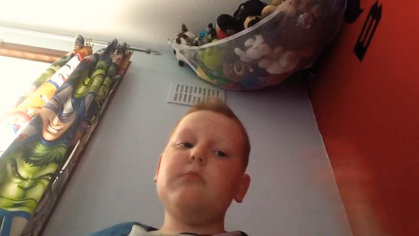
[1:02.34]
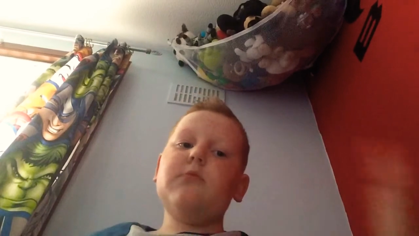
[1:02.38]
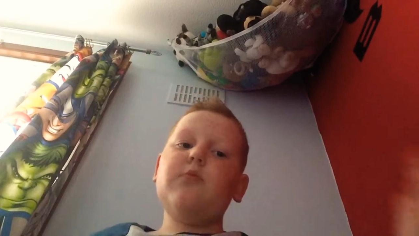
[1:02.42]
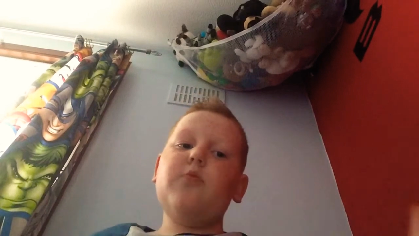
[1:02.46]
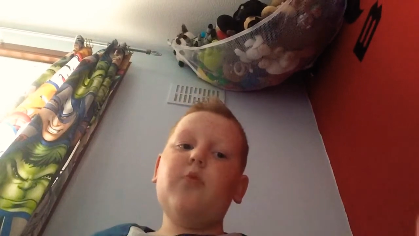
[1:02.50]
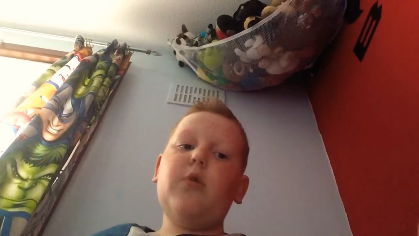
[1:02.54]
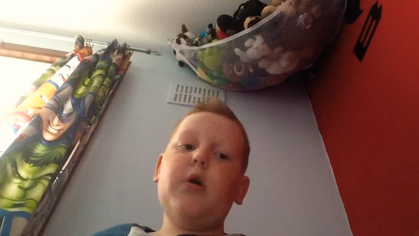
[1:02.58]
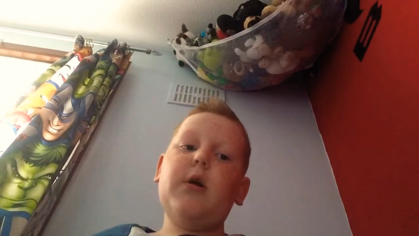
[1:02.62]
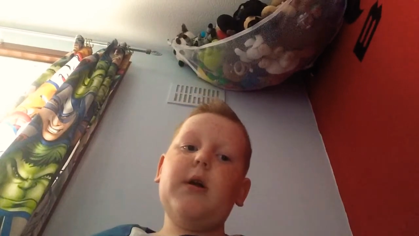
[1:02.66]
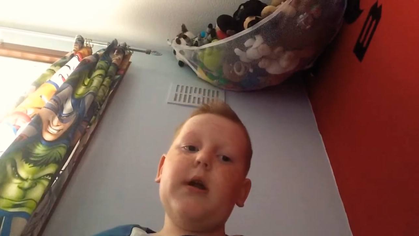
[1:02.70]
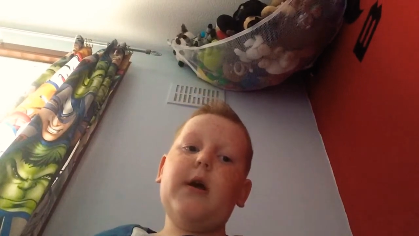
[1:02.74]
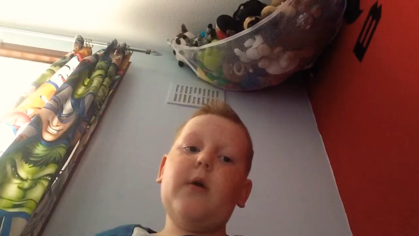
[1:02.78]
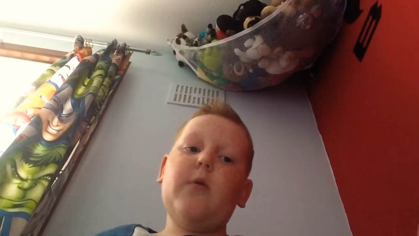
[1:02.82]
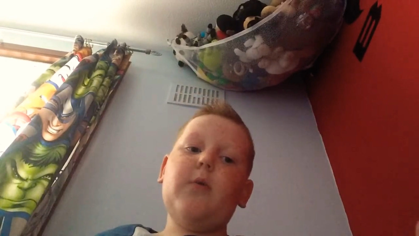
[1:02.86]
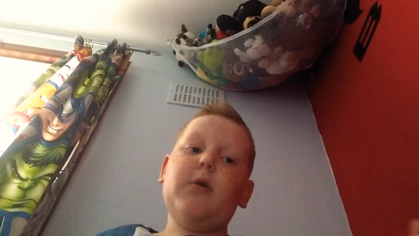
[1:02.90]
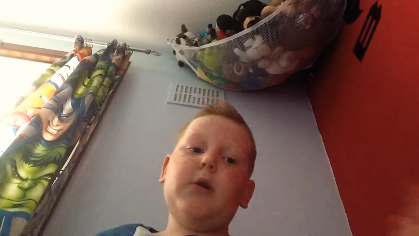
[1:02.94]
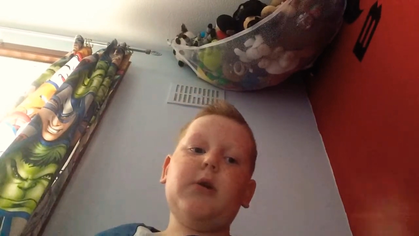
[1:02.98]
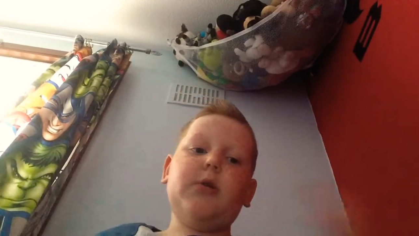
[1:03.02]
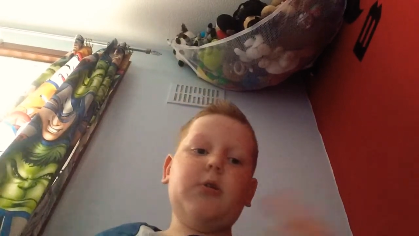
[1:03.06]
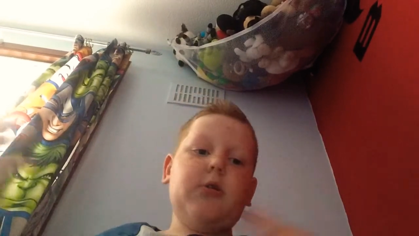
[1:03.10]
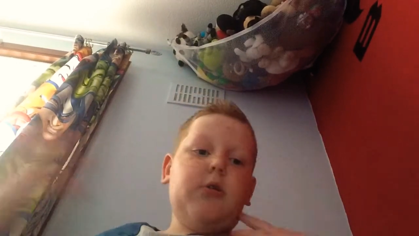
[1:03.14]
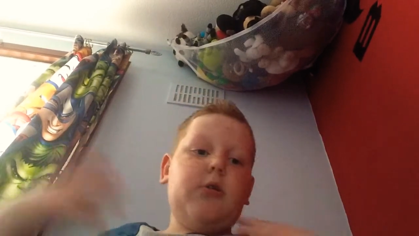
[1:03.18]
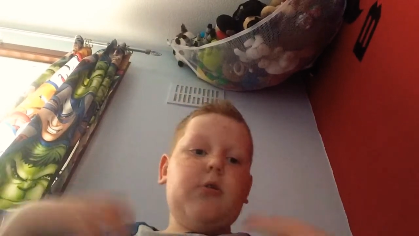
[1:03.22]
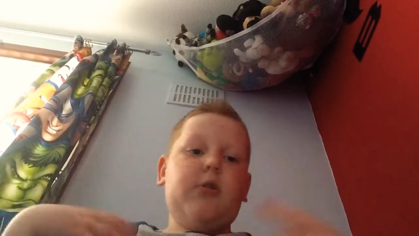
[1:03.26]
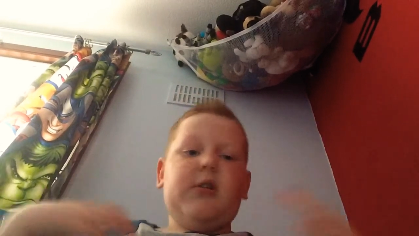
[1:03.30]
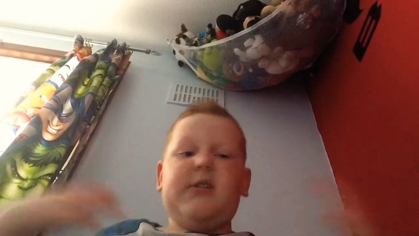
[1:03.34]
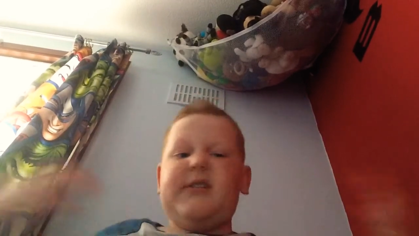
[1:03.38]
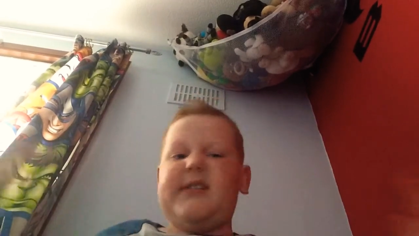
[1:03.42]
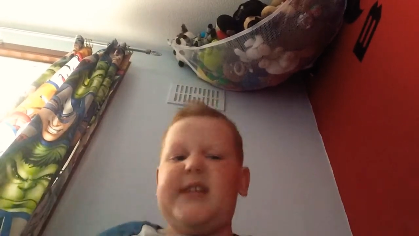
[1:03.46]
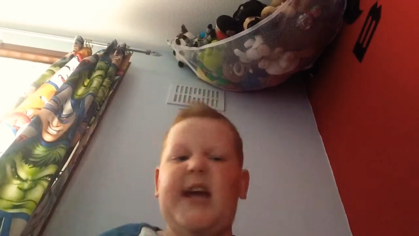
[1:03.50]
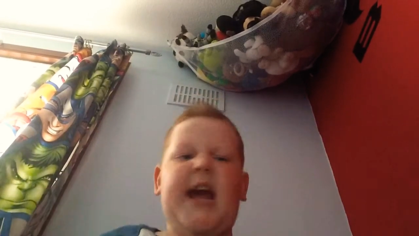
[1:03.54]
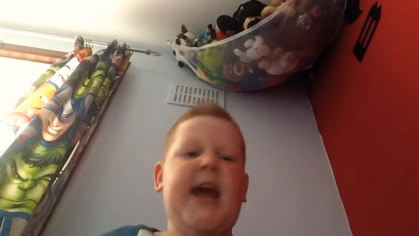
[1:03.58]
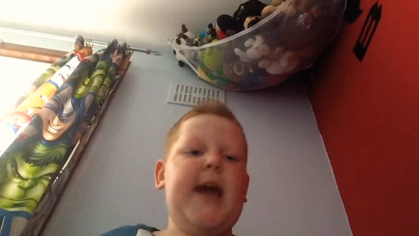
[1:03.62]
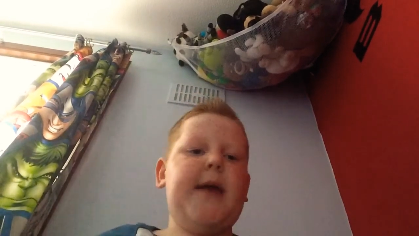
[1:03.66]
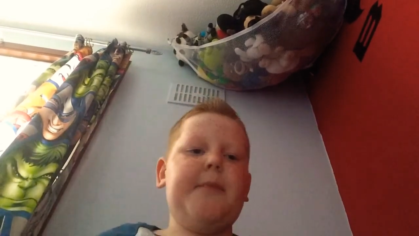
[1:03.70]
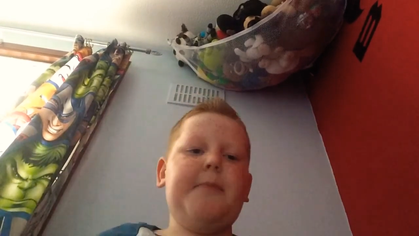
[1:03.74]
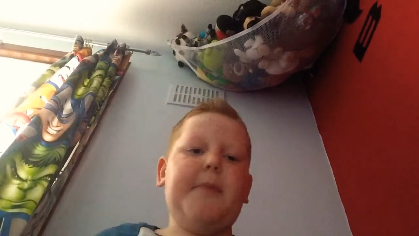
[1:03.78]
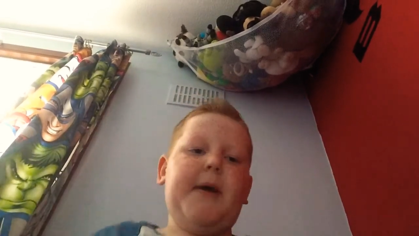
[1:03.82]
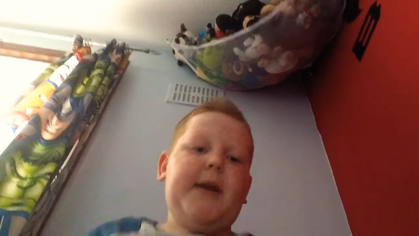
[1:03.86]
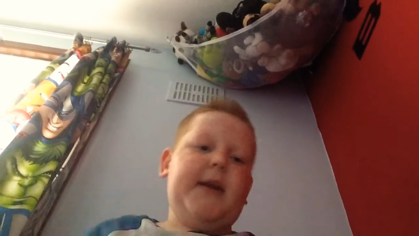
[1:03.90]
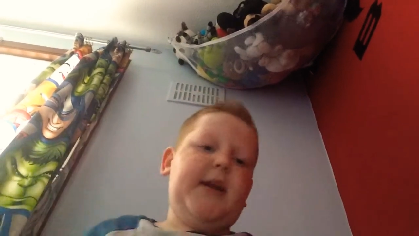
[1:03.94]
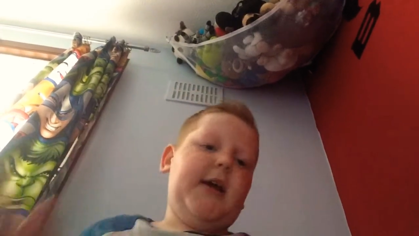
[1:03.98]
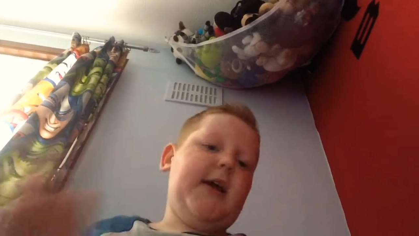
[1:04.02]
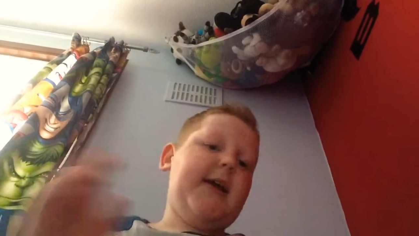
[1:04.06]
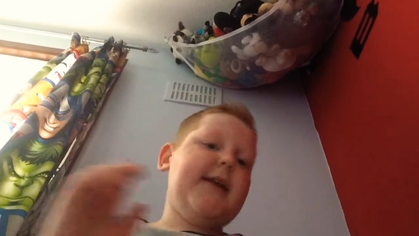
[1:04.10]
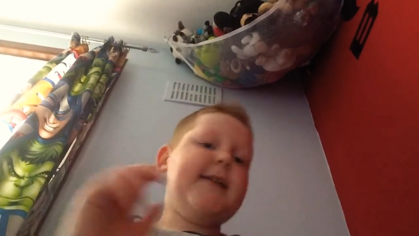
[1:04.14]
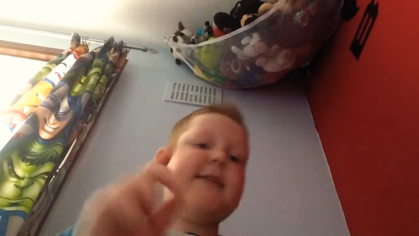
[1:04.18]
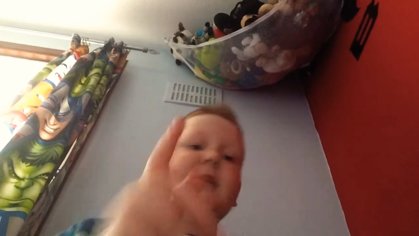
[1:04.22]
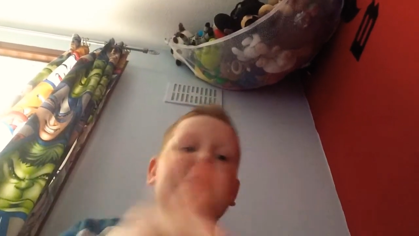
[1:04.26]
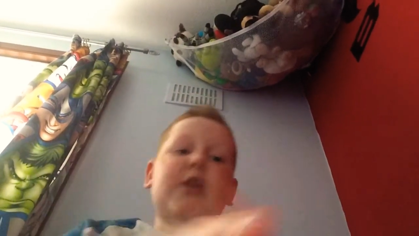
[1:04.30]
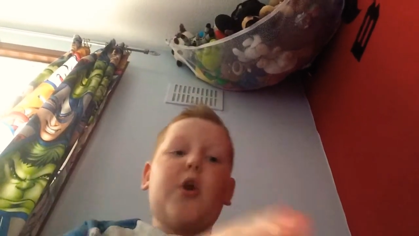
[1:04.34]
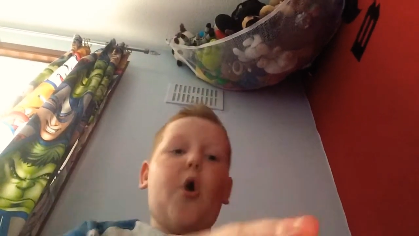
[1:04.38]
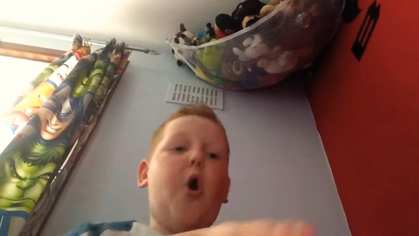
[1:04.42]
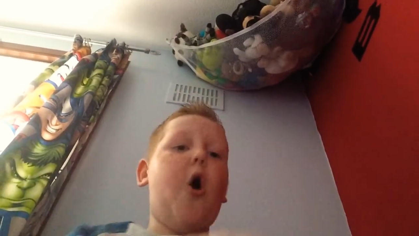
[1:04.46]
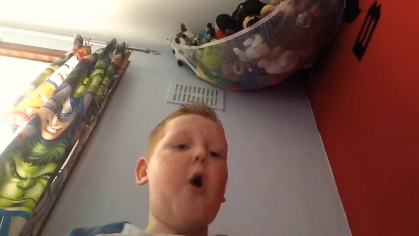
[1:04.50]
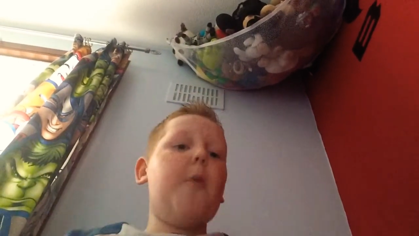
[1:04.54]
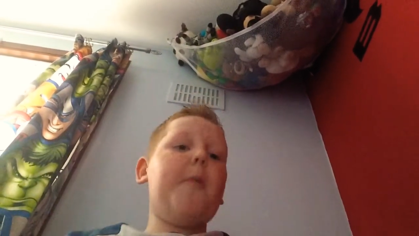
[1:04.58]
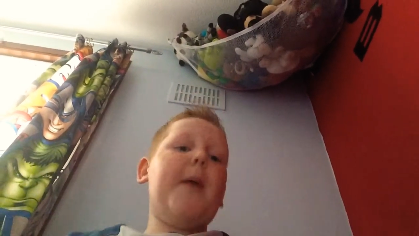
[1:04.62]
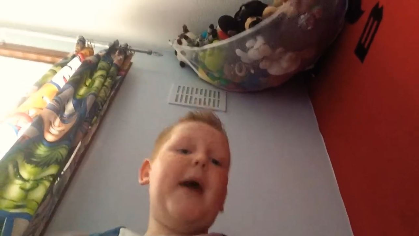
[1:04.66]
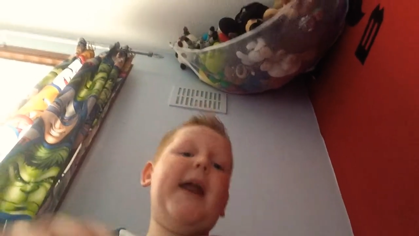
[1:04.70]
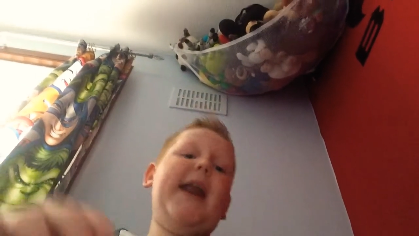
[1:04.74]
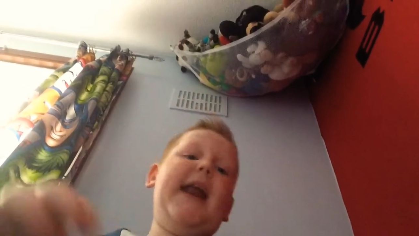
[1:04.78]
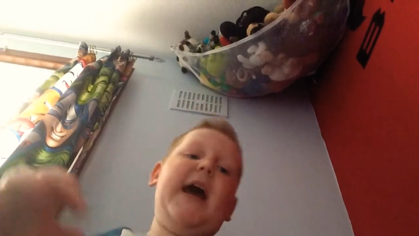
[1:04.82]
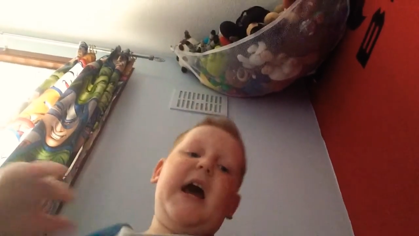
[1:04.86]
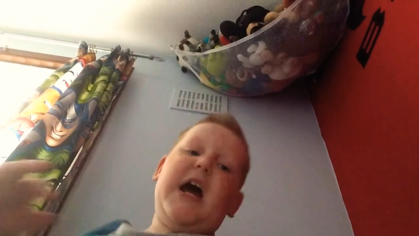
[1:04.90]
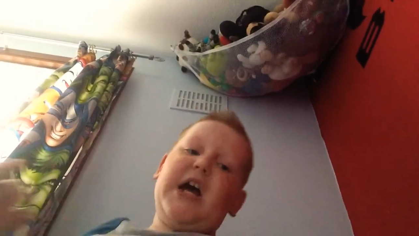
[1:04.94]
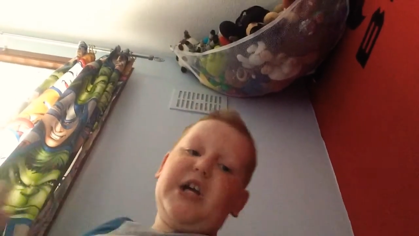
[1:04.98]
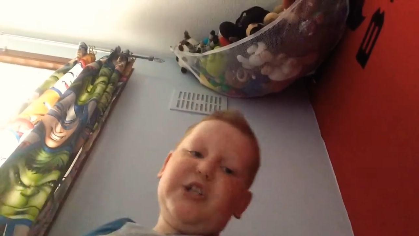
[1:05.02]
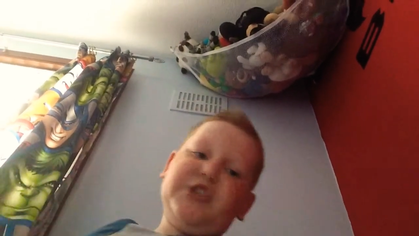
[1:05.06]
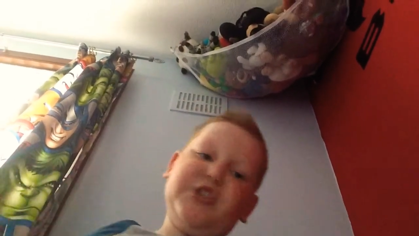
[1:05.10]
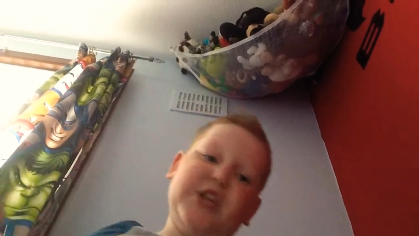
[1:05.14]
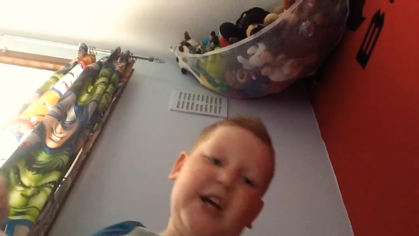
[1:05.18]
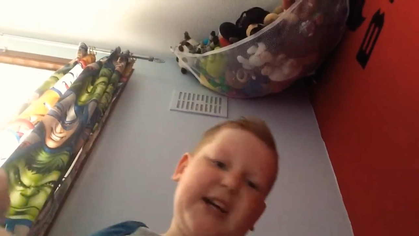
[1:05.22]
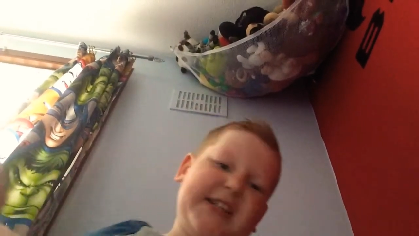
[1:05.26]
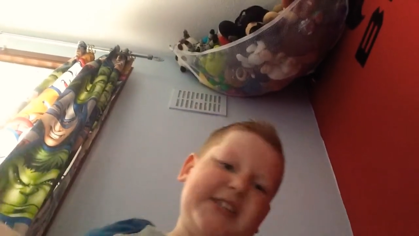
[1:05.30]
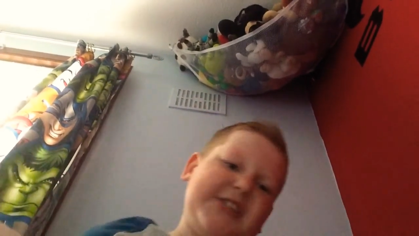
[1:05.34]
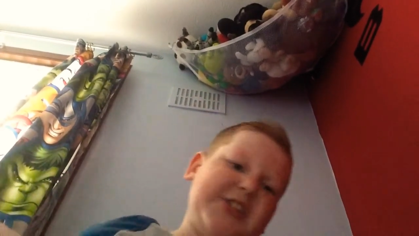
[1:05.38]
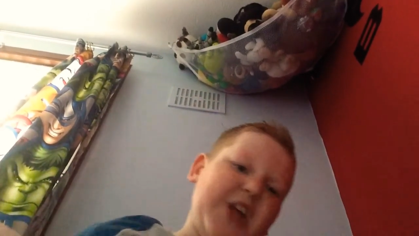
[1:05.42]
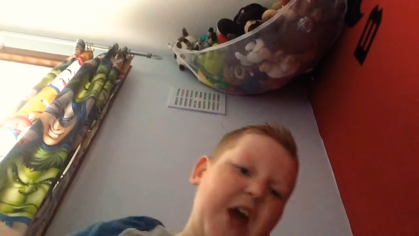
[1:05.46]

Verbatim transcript: one hour or 10 minute. Comment hashtag